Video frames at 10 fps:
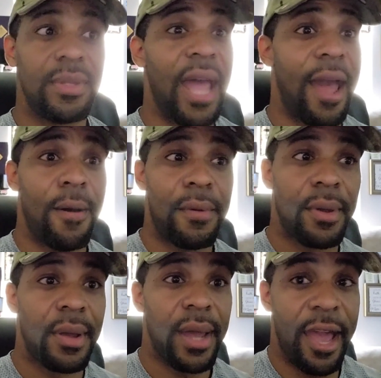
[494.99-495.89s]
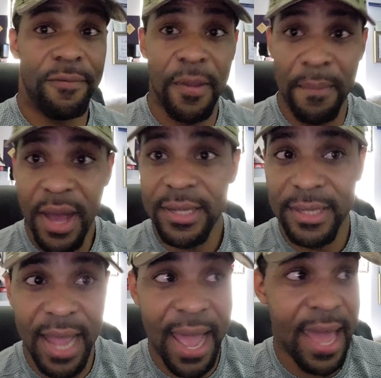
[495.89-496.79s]
Now, if the
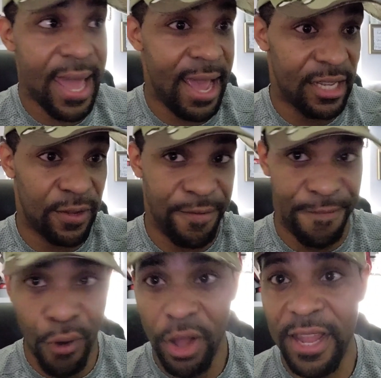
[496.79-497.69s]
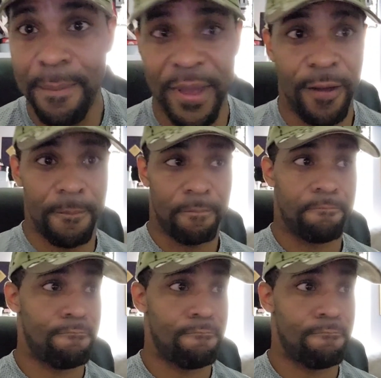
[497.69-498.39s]
Mustang is fully built,